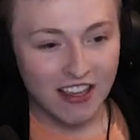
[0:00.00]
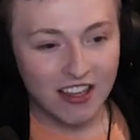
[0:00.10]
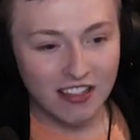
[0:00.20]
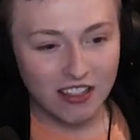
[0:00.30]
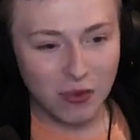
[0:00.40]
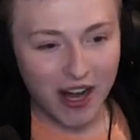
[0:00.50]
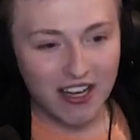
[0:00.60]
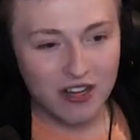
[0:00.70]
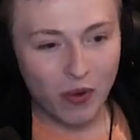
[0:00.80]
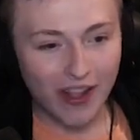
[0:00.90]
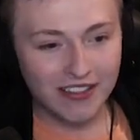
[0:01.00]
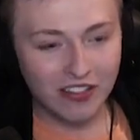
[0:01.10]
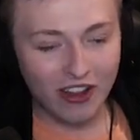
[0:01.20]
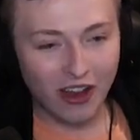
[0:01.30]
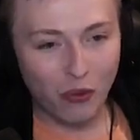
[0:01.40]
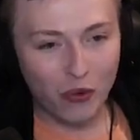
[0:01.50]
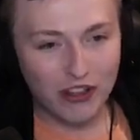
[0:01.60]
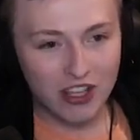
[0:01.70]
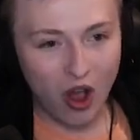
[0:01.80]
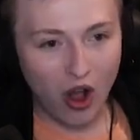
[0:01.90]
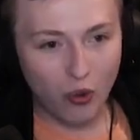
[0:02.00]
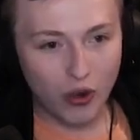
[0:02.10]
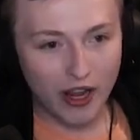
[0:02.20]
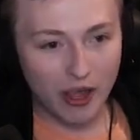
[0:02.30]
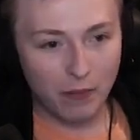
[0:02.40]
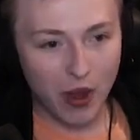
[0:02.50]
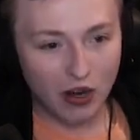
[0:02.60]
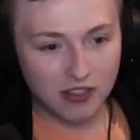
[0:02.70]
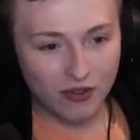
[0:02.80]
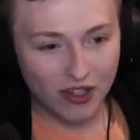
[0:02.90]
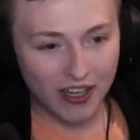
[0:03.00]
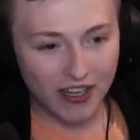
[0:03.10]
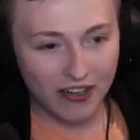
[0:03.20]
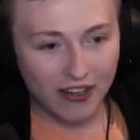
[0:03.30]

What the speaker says: This is what I need. Why is there like a really awkward hitbox for it?